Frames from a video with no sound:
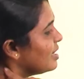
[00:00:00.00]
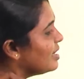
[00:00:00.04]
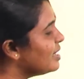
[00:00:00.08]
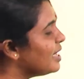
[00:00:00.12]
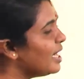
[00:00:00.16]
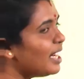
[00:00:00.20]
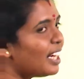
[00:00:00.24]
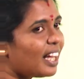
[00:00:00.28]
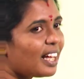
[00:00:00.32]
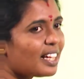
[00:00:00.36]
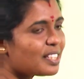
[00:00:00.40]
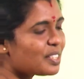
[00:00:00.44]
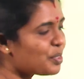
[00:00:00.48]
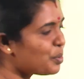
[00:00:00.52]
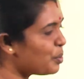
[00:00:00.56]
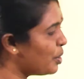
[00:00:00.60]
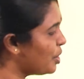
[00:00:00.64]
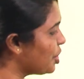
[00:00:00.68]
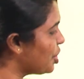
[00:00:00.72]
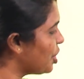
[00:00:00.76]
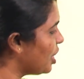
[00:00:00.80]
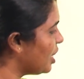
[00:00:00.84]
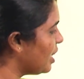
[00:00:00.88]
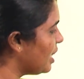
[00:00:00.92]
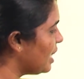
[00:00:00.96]
The last
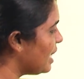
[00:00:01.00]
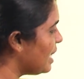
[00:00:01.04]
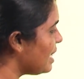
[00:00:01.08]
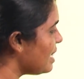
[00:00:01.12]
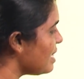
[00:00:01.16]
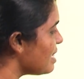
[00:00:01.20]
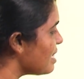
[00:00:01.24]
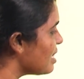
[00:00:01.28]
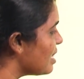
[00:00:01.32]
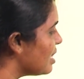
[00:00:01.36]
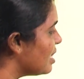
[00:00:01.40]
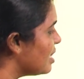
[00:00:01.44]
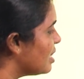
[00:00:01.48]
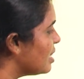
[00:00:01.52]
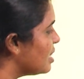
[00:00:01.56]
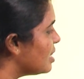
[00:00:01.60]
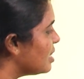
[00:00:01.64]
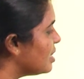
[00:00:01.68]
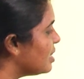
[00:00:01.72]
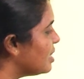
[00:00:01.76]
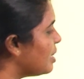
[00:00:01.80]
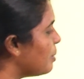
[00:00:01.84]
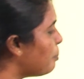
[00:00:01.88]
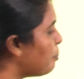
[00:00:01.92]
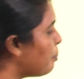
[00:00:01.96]
question is,
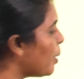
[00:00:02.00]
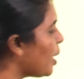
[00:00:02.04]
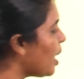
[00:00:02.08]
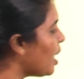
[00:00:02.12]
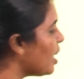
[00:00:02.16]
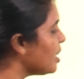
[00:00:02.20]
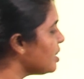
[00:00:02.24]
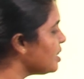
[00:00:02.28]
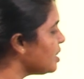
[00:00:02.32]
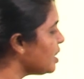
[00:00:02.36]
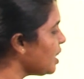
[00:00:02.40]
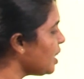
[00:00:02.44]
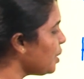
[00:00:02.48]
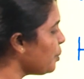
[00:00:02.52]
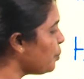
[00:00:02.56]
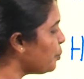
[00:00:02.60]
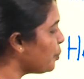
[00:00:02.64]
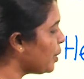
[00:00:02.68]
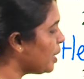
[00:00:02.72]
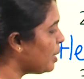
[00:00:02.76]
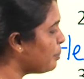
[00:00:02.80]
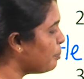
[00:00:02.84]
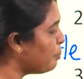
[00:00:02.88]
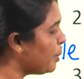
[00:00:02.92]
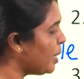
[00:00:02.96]
the party
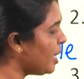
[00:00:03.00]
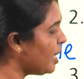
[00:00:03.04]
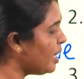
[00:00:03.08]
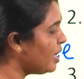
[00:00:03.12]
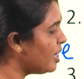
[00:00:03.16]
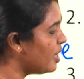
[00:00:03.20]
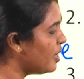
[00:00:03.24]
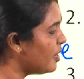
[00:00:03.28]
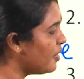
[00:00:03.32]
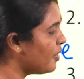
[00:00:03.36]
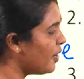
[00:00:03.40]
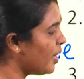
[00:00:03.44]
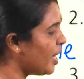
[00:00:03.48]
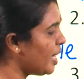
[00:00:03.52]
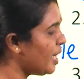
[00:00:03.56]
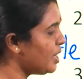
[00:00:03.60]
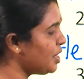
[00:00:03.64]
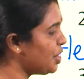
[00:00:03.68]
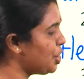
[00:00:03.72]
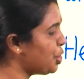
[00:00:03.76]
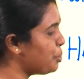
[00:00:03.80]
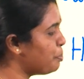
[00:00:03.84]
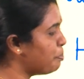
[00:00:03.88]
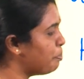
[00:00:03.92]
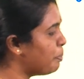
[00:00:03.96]
will be
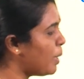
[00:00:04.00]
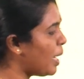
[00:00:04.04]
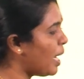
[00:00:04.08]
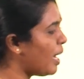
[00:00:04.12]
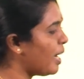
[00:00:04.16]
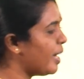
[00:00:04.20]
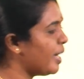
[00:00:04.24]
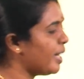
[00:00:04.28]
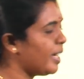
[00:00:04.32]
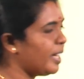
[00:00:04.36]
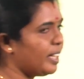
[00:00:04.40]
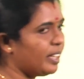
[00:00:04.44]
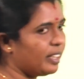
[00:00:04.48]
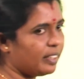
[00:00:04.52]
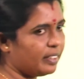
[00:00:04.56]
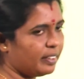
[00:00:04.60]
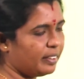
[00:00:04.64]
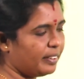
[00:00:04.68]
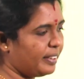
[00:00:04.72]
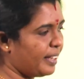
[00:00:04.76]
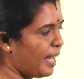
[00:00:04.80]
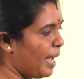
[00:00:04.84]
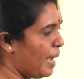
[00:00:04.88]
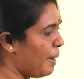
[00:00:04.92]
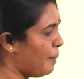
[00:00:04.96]
arranged by
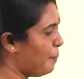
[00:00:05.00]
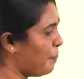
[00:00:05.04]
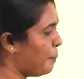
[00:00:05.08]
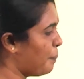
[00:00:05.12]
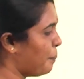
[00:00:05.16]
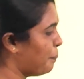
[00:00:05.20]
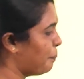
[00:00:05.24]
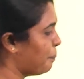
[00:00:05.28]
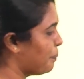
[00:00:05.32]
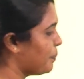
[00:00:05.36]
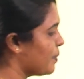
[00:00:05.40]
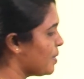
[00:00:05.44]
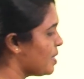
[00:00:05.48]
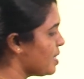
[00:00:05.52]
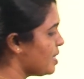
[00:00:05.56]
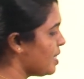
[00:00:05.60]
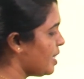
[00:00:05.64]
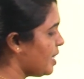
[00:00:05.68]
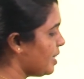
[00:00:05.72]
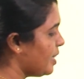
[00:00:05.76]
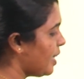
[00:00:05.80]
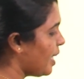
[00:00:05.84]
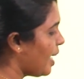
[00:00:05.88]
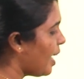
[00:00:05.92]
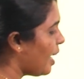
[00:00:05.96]
them.
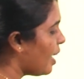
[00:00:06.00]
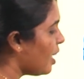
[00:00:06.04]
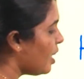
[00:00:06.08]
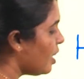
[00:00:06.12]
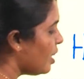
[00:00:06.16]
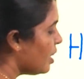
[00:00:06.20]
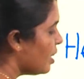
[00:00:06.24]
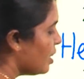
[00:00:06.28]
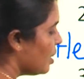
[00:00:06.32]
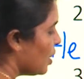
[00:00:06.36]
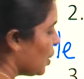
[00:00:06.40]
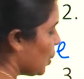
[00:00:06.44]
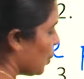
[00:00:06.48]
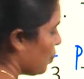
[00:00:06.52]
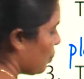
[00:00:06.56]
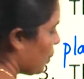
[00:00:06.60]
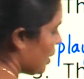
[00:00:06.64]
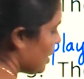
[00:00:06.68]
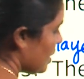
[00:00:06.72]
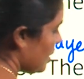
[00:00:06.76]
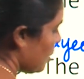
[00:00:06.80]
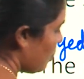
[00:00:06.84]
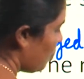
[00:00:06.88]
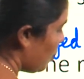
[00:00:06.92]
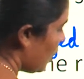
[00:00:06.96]
See there, what
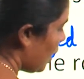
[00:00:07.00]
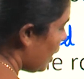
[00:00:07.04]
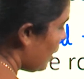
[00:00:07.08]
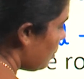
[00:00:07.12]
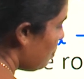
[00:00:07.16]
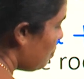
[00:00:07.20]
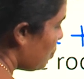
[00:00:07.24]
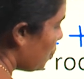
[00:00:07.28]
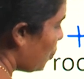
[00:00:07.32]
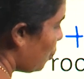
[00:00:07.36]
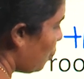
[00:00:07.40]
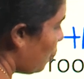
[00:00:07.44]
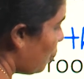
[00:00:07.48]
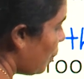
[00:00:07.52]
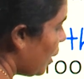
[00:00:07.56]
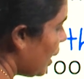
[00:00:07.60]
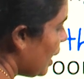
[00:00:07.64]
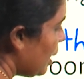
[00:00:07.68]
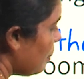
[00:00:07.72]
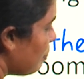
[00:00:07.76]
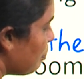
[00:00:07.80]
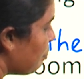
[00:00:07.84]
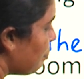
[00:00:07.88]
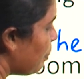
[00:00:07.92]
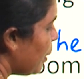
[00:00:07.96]
is the verb?
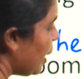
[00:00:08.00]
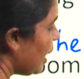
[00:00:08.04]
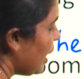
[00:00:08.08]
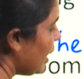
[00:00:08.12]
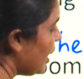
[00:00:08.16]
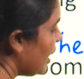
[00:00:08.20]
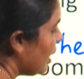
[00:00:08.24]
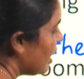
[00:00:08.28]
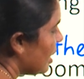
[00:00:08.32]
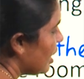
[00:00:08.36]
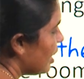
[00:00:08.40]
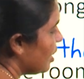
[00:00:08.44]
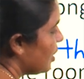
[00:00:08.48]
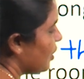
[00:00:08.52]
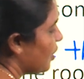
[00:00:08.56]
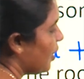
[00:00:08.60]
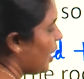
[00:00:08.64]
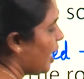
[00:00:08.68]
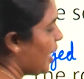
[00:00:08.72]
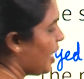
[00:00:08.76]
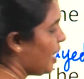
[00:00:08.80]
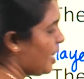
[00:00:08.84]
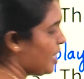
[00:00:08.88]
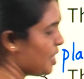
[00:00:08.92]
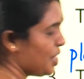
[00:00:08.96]
Will be
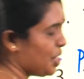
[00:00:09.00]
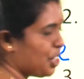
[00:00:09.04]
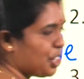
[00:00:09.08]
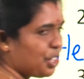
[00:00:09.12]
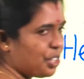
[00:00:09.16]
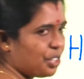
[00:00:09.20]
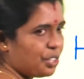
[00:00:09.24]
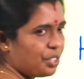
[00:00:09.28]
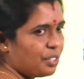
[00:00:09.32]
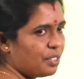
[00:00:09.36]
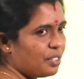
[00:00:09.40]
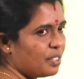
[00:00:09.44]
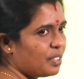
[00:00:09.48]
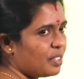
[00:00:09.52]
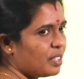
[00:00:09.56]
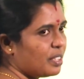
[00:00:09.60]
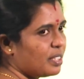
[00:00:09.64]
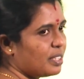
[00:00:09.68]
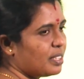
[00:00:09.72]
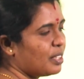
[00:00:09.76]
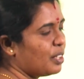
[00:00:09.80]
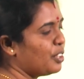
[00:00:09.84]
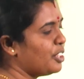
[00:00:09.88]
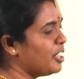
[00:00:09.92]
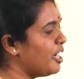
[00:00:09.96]
arranged.
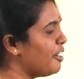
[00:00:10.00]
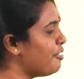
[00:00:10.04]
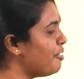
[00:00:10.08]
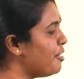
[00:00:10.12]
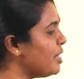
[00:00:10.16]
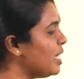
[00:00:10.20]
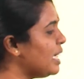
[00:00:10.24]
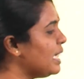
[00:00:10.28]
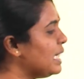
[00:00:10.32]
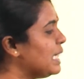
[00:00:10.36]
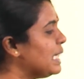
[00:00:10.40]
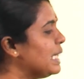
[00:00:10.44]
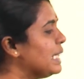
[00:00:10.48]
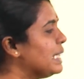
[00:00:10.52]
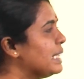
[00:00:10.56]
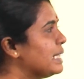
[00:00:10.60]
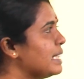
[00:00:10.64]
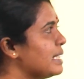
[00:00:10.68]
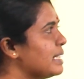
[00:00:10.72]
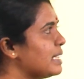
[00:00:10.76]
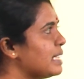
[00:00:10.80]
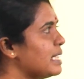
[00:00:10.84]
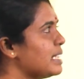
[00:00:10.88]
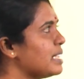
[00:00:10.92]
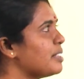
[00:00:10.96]
So definitely
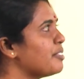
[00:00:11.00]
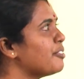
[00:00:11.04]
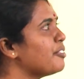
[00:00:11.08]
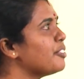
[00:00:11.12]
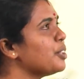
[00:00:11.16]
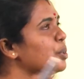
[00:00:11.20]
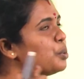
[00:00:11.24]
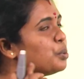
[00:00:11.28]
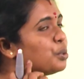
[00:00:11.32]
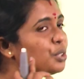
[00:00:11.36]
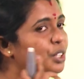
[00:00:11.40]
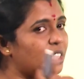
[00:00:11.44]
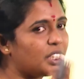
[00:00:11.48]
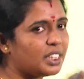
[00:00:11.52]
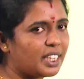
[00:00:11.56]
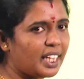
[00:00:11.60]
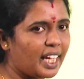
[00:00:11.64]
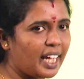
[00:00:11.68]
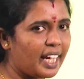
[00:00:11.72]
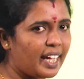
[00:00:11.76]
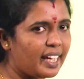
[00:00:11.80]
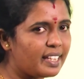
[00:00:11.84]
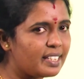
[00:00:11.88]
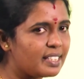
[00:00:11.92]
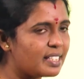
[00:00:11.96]
this is future
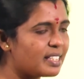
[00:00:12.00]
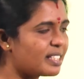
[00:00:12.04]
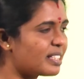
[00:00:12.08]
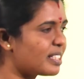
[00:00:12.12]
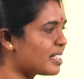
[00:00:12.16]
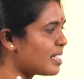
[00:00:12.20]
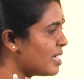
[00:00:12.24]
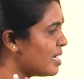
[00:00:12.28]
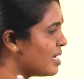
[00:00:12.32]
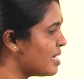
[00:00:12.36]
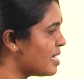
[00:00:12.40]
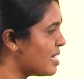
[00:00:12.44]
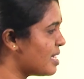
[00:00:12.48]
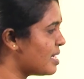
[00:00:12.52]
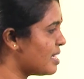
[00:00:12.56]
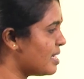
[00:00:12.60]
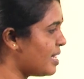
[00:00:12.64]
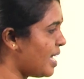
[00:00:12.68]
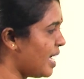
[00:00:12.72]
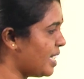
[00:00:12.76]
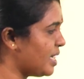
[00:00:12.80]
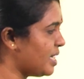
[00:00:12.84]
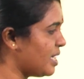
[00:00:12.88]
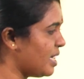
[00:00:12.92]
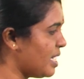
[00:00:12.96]
tense
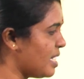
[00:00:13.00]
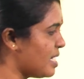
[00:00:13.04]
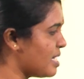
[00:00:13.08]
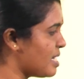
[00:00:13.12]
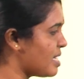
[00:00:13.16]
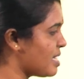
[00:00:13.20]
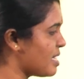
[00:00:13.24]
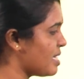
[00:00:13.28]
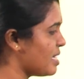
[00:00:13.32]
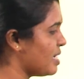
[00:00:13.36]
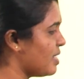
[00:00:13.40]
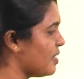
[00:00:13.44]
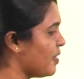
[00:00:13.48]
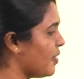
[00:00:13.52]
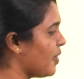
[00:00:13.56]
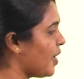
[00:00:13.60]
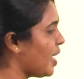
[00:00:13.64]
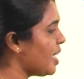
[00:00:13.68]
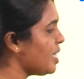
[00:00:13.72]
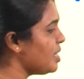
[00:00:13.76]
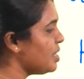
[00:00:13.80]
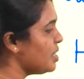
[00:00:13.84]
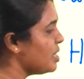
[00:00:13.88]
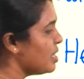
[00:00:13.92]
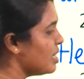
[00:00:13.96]
sentence,
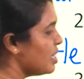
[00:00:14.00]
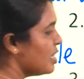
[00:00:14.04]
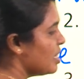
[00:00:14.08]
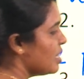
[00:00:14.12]
right?